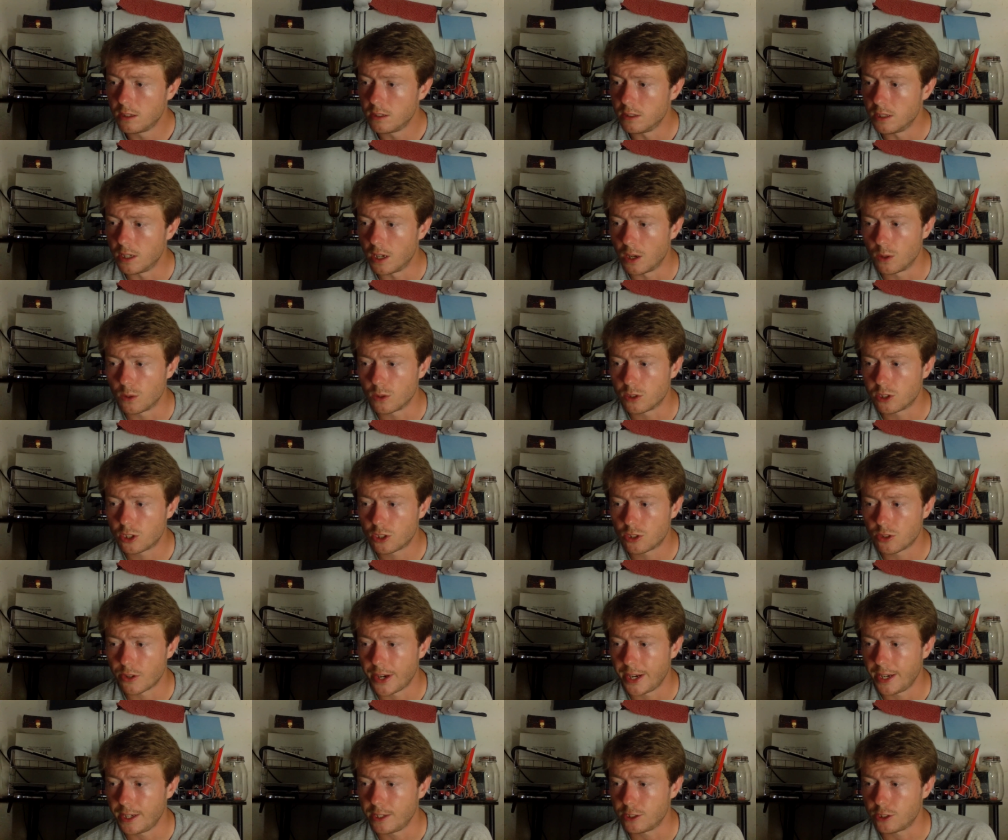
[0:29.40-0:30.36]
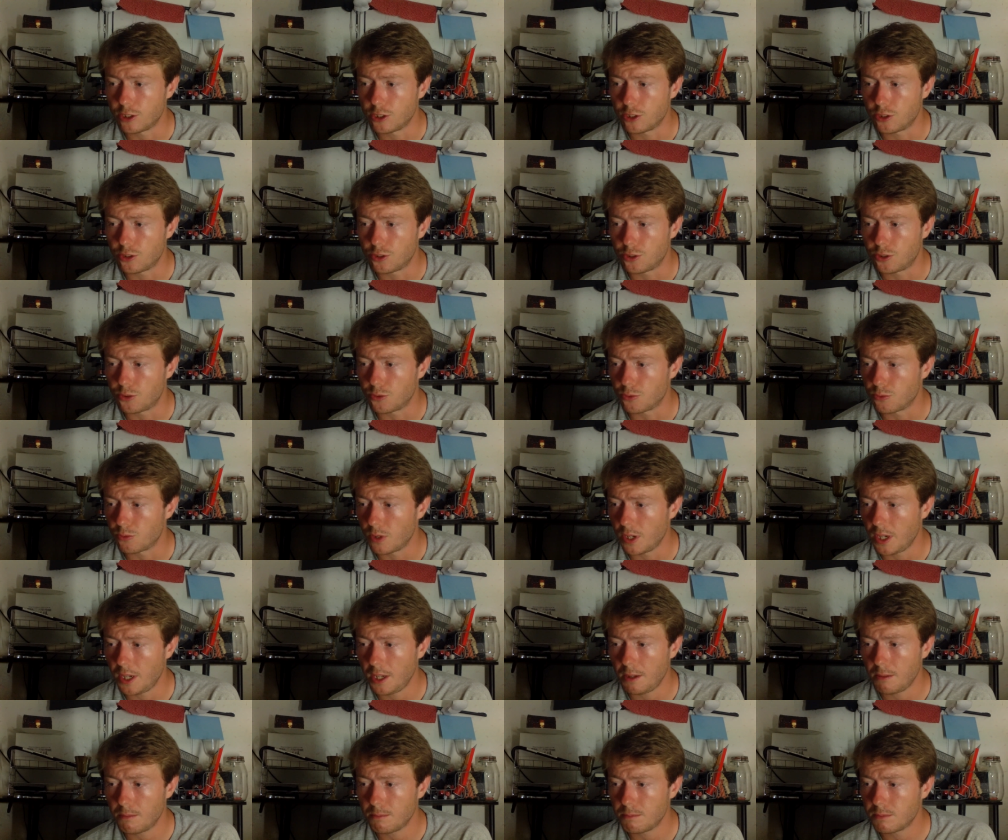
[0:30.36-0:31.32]
no strange
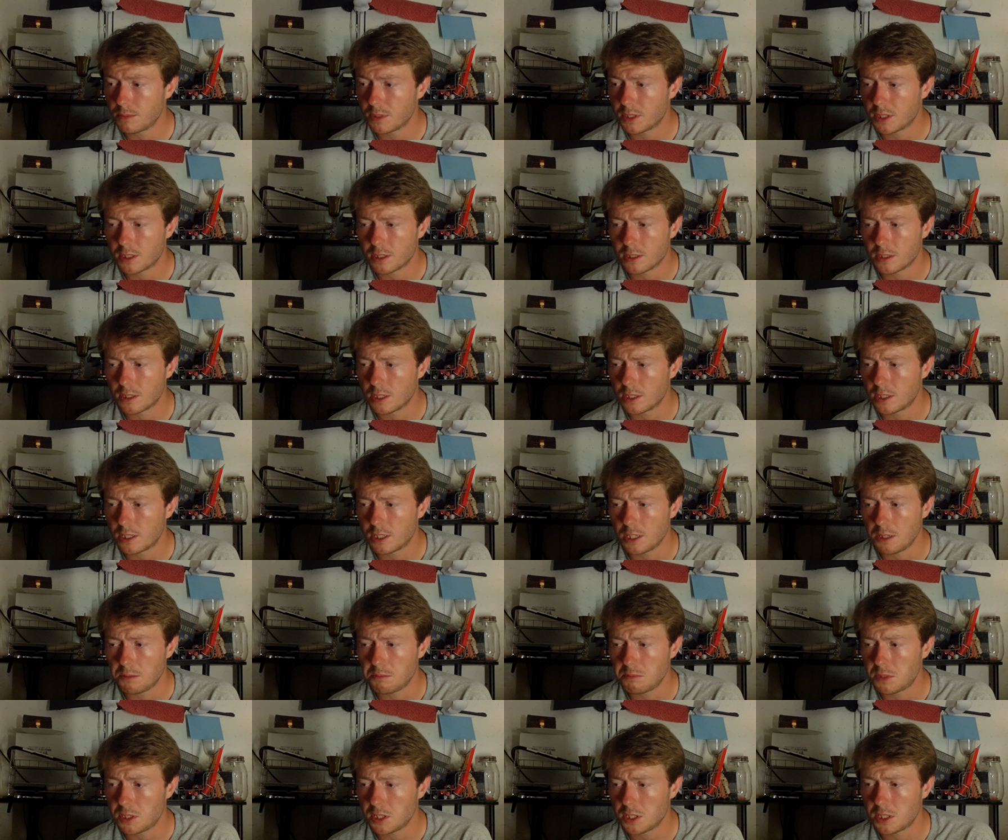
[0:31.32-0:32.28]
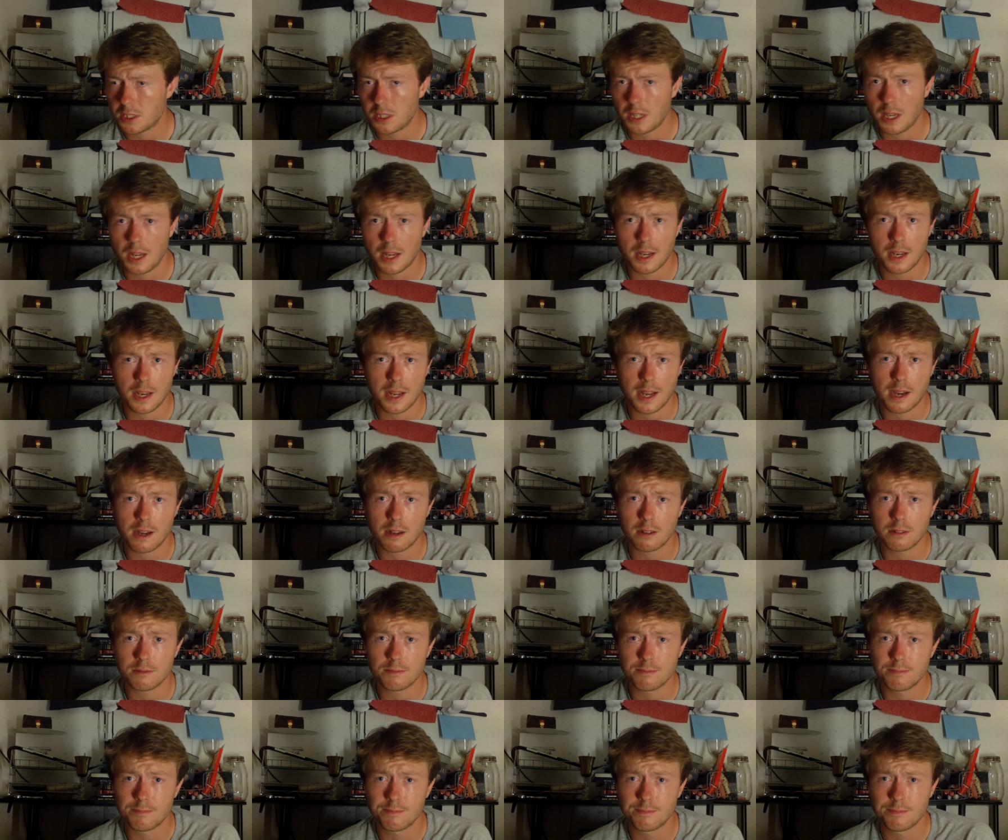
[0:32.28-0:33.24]
dreams that seem to stand
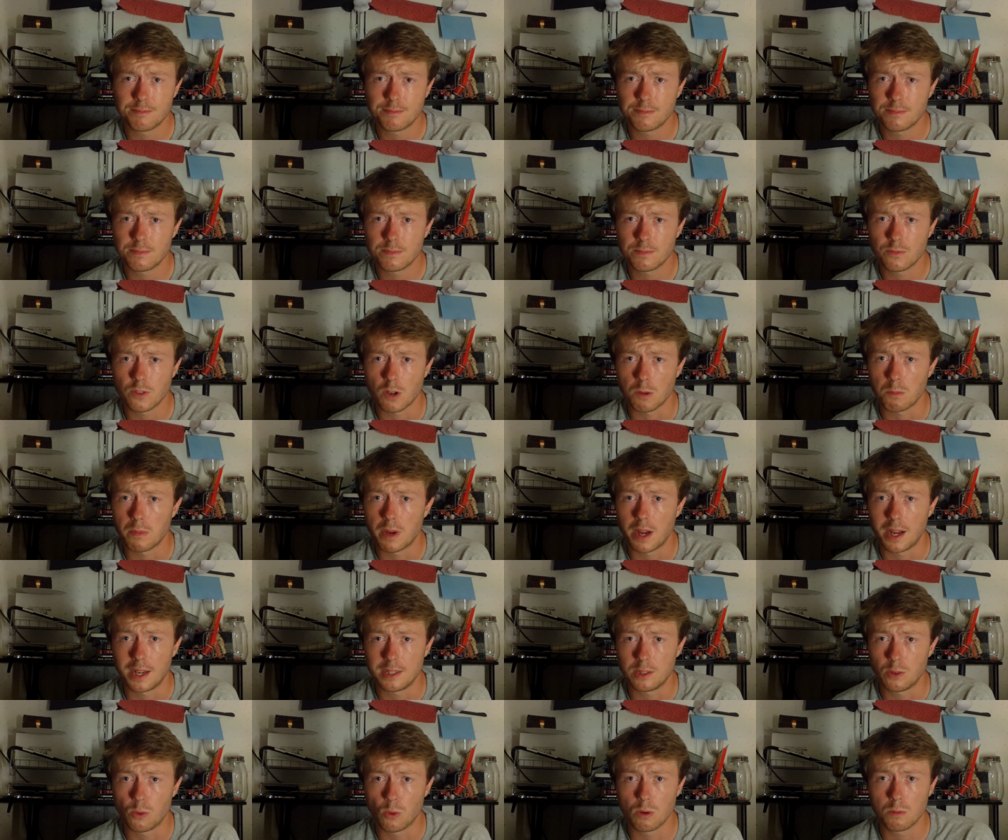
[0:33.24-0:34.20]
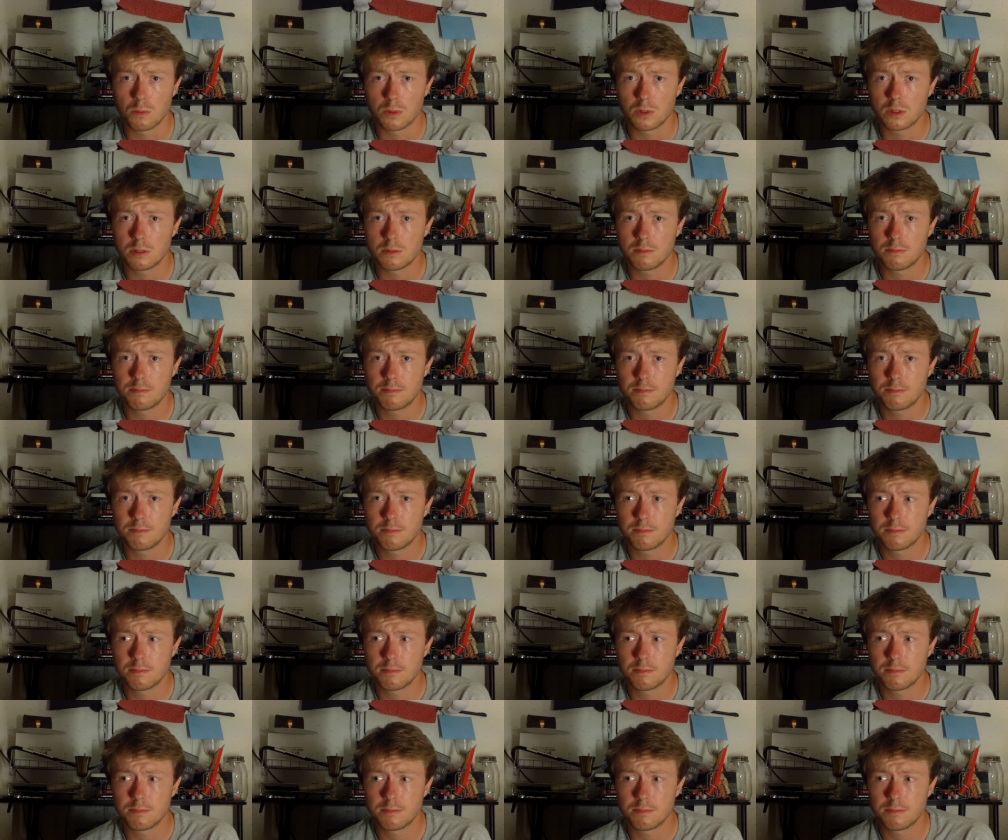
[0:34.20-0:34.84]
out from my normal